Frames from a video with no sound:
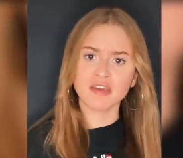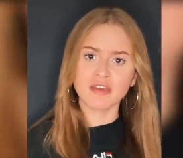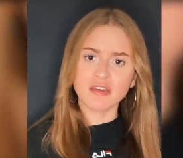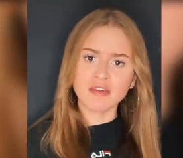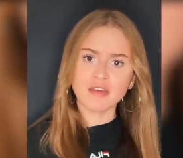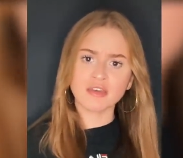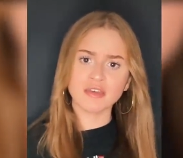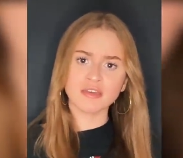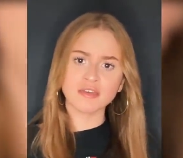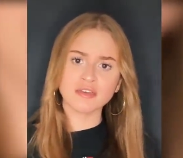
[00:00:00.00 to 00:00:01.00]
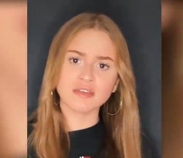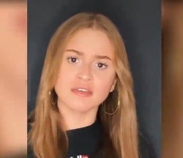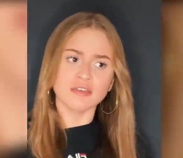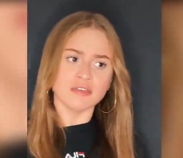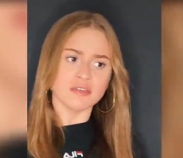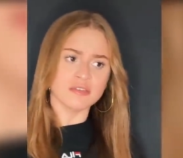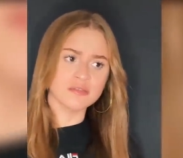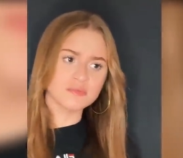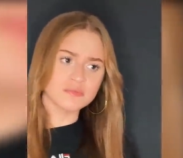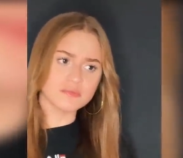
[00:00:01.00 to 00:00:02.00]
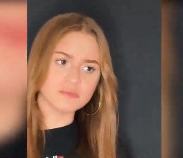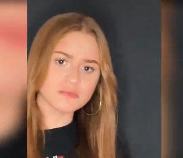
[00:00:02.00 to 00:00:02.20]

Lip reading: (silence)